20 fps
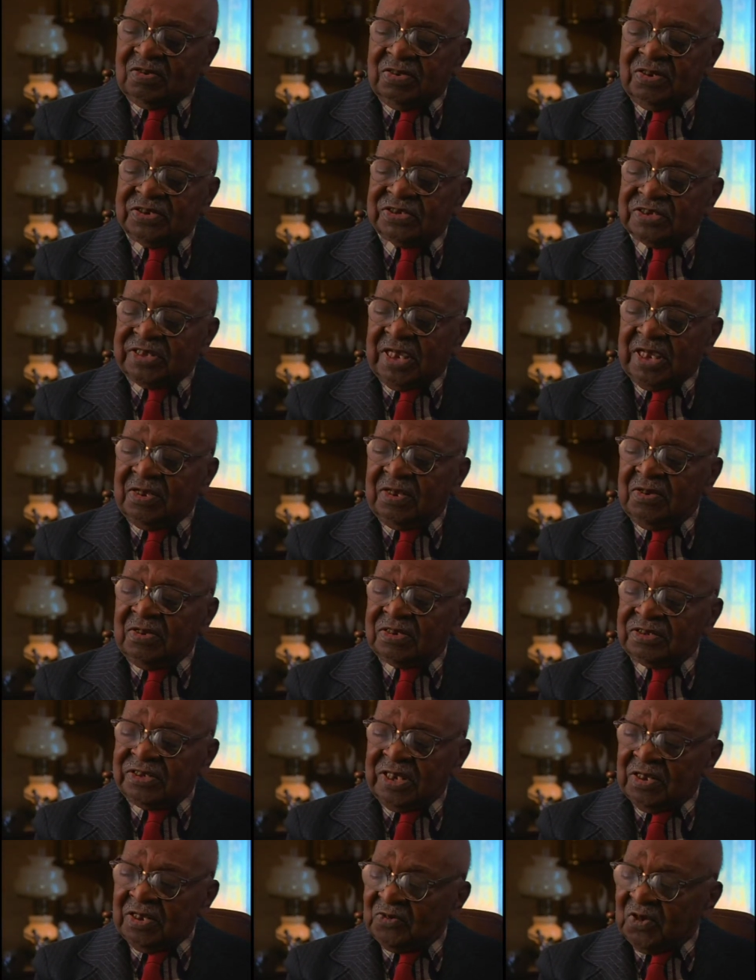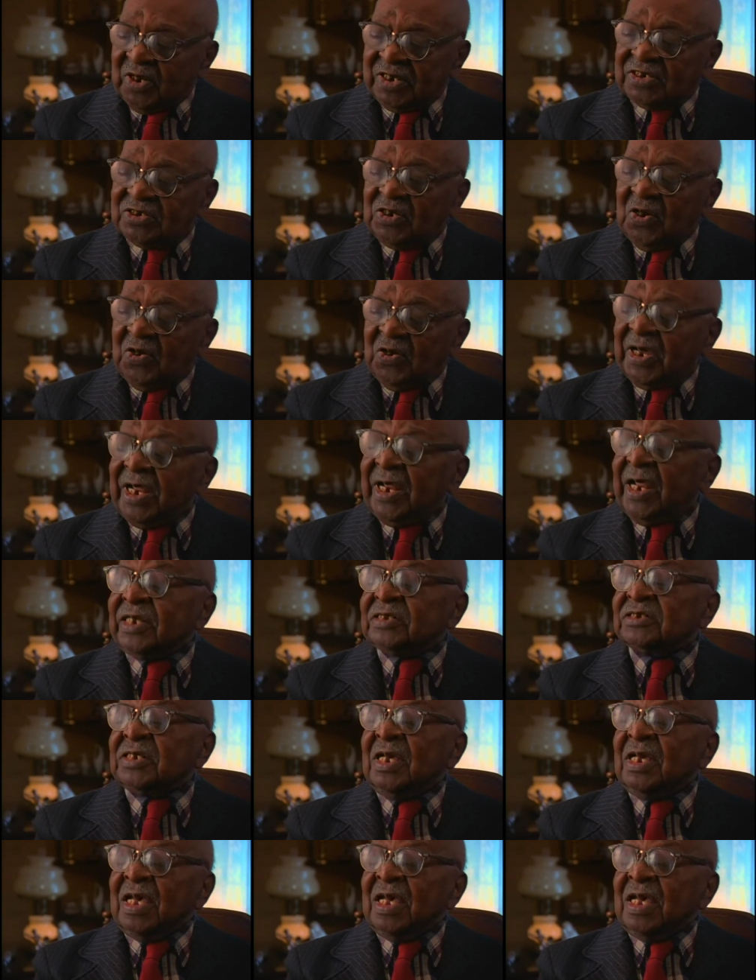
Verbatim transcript: steel, steel workers all got out